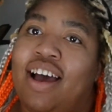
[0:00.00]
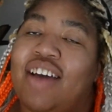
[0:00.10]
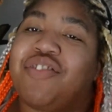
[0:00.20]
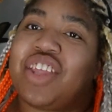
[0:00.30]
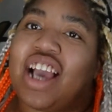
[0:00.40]
I
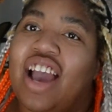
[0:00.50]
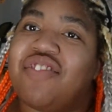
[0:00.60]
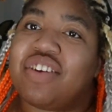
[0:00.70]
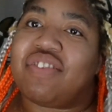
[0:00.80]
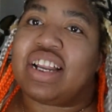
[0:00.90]
feel like
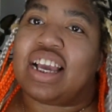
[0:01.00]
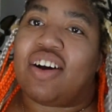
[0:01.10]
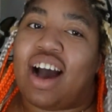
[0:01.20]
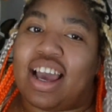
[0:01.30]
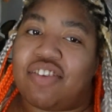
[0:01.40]
every video
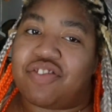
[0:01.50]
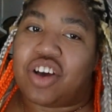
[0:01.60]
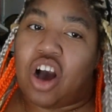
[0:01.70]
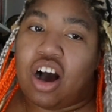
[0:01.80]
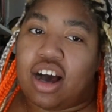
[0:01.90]
I have
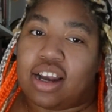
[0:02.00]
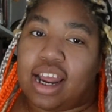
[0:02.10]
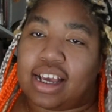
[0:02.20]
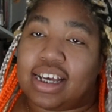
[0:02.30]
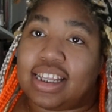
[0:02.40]
gone
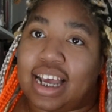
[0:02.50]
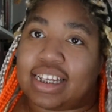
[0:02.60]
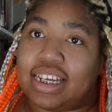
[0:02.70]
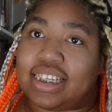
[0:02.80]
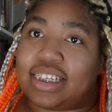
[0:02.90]
and
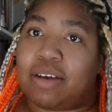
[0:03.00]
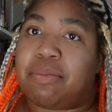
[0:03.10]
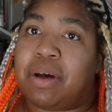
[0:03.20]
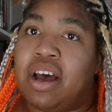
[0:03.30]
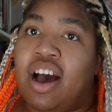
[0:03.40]
collected some